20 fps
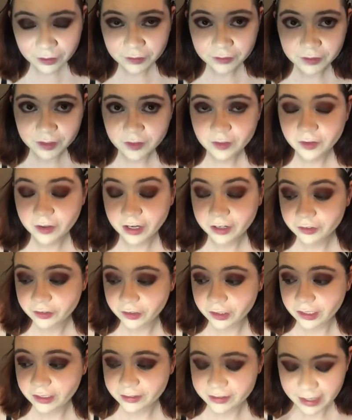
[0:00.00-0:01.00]
if these are
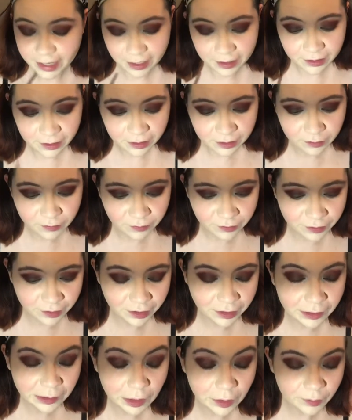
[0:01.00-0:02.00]
actually intended for the
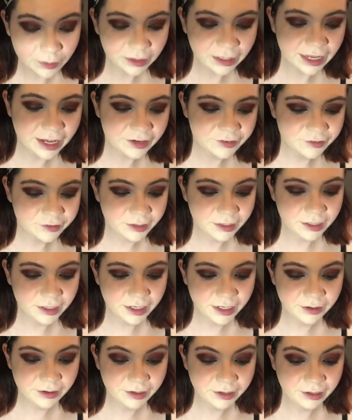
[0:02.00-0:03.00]
lower lash line
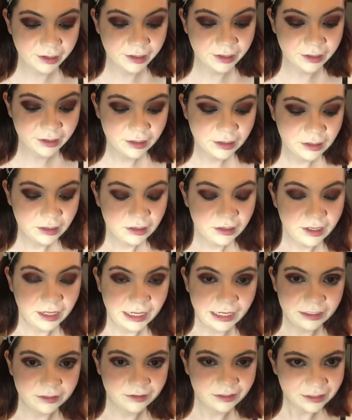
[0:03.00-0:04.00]
area.
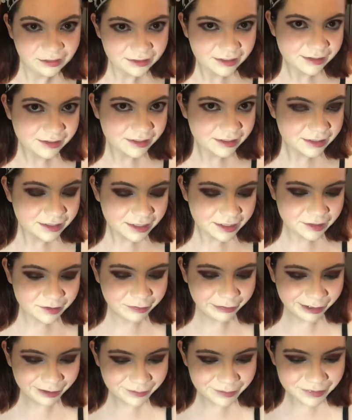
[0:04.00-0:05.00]
I looked at the NYX
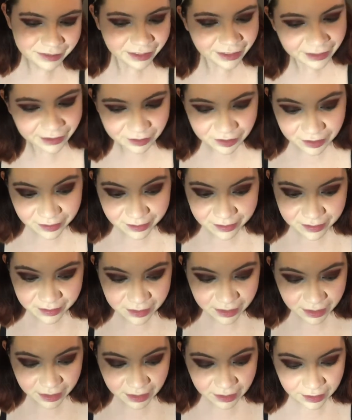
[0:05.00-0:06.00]
website, didn't
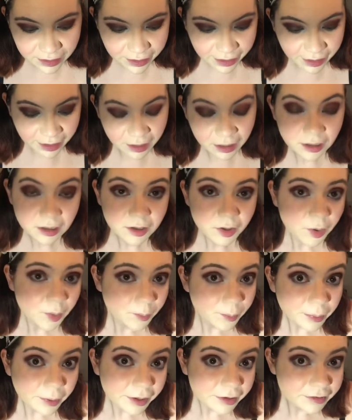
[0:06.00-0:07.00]
see anything,
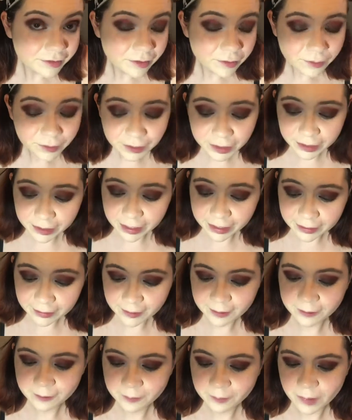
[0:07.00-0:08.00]
but I still really like
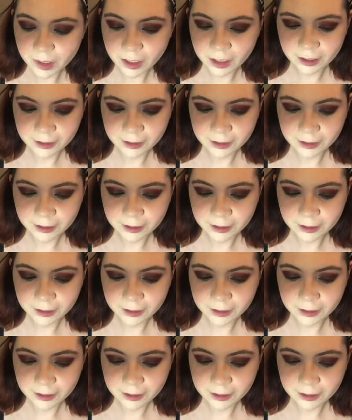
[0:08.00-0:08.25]
them.